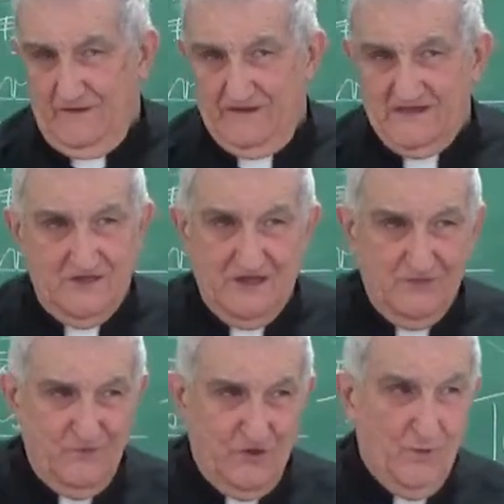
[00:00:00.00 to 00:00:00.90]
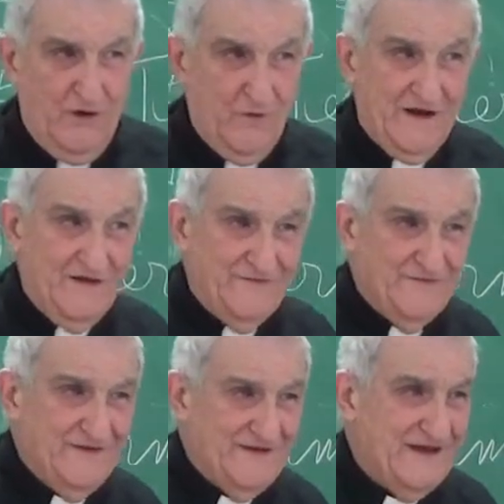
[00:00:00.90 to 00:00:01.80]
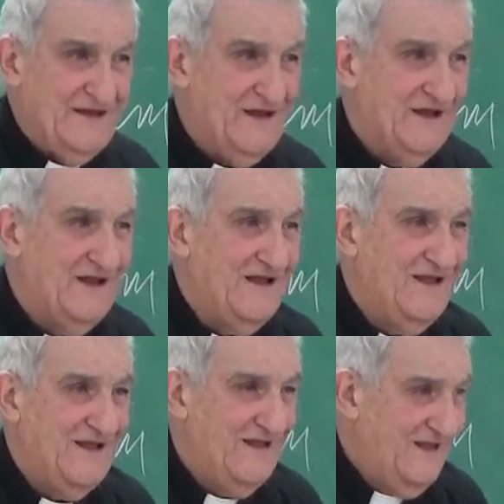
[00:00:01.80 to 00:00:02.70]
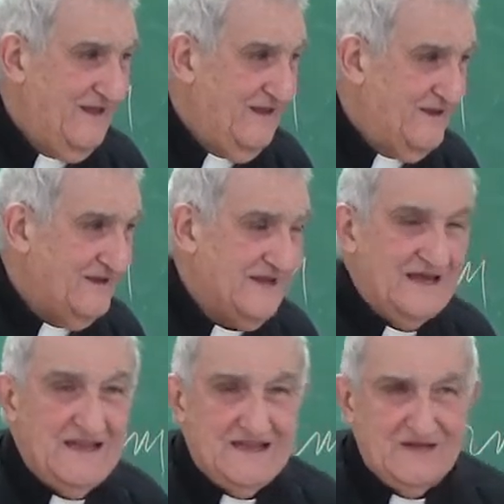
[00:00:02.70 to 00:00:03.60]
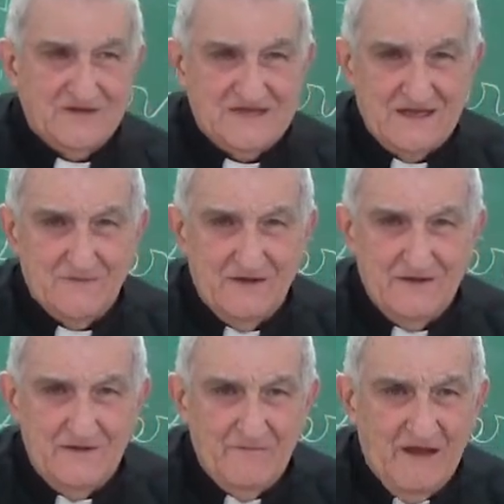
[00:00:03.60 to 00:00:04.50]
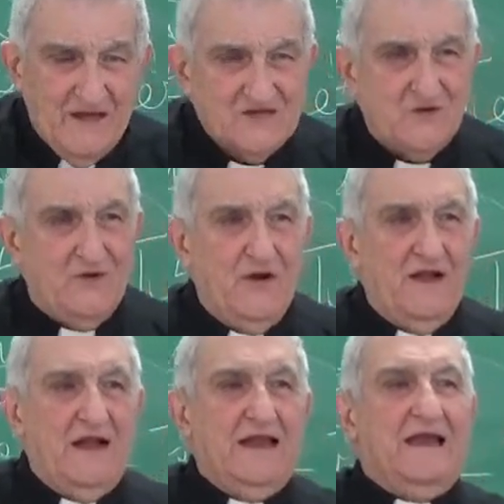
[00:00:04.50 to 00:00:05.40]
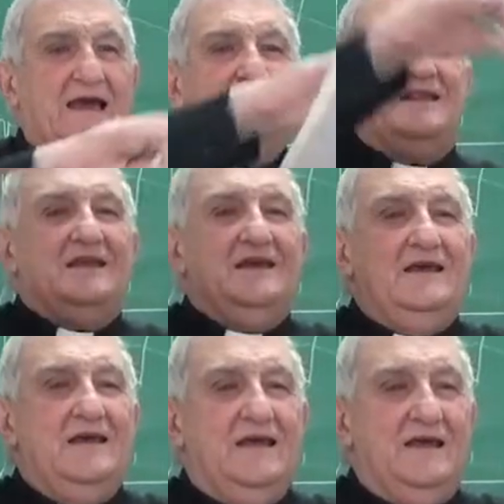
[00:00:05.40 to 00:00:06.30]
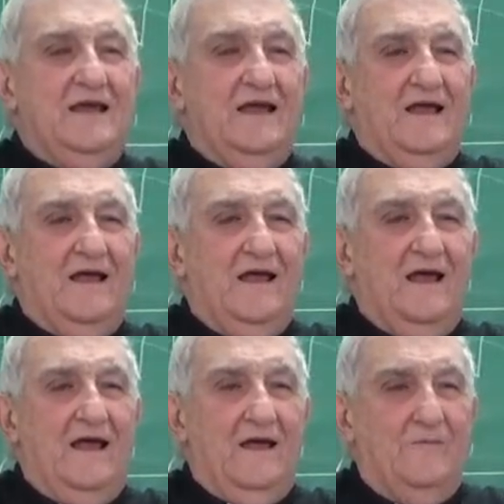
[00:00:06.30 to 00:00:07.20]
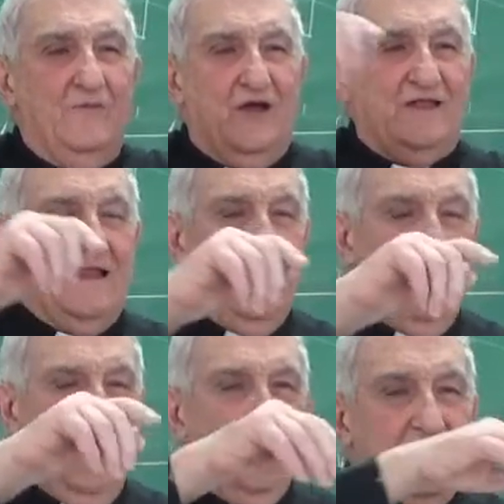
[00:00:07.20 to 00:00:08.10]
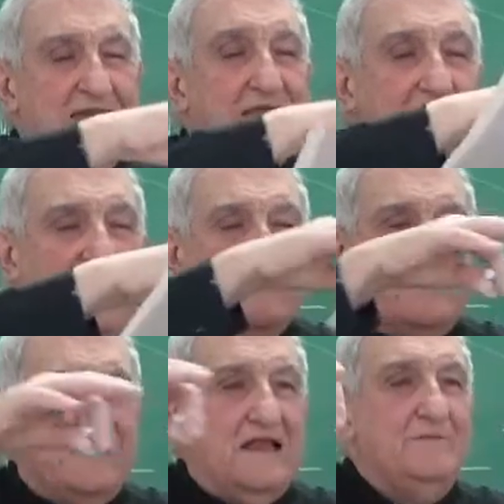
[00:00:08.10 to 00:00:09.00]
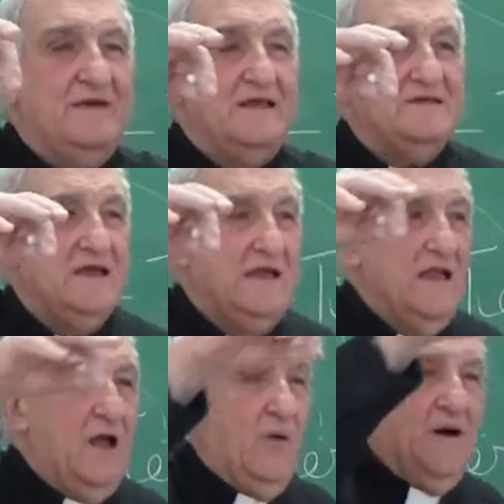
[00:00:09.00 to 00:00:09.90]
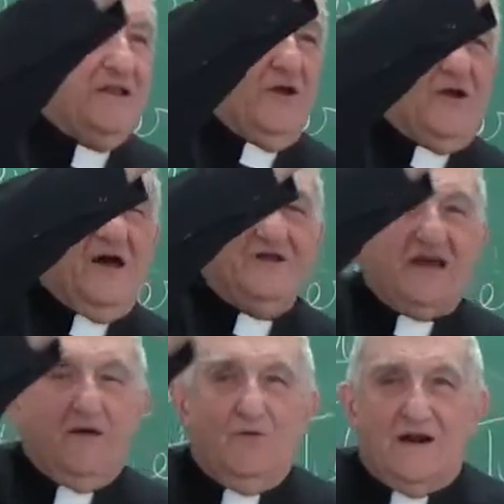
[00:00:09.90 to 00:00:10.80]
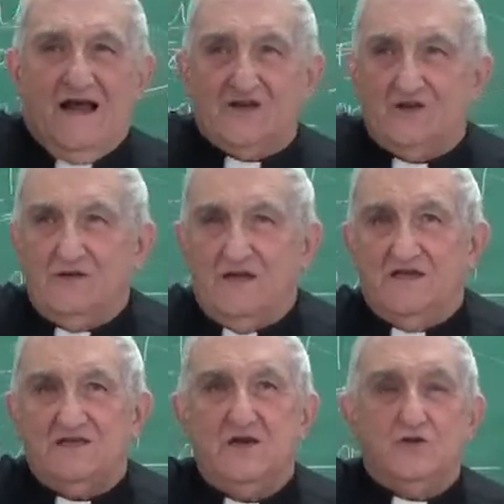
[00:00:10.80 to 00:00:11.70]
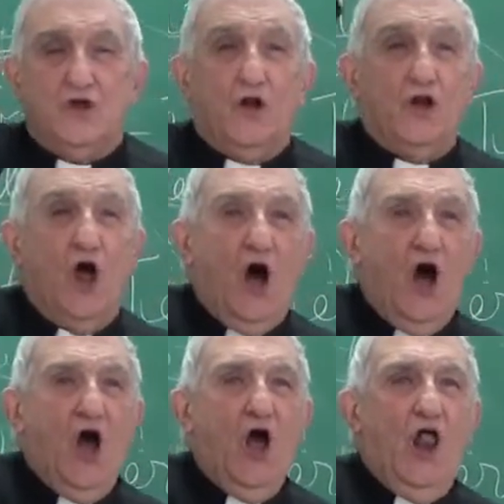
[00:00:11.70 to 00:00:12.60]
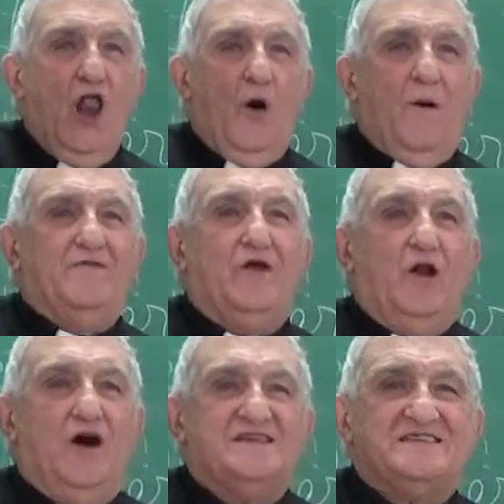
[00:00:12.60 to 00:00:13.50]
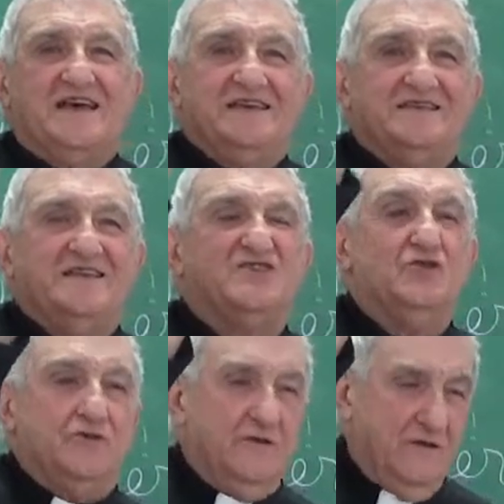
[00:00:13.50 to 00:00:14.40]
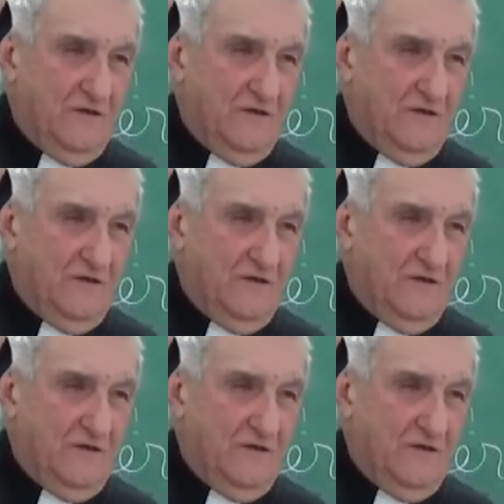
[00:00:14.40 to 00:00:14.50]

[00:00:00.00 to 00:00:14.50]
Is that the way we live here? In Canada, the same. Huh? So, legality, not legality. That means what runs our action is the law. What the law says is good.